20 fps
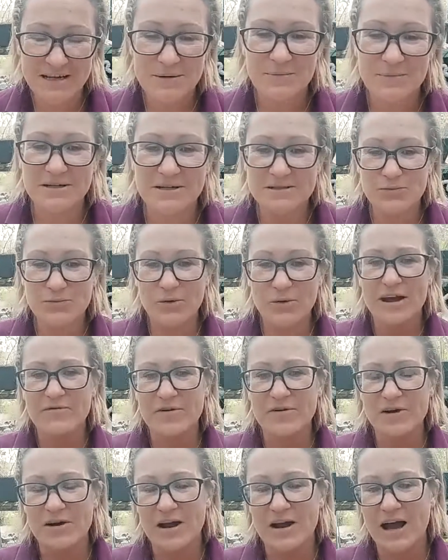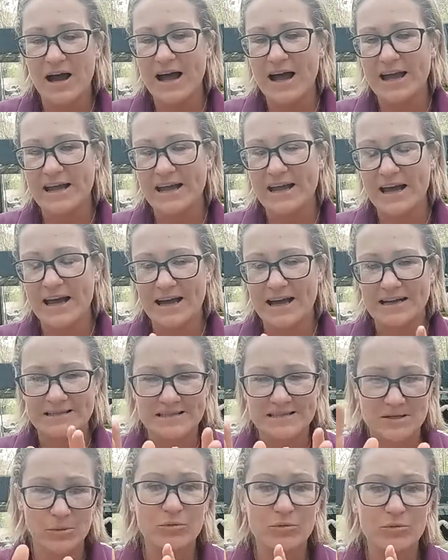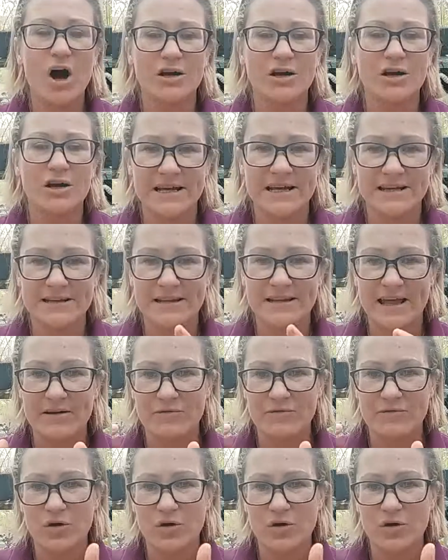because whenever I had some content then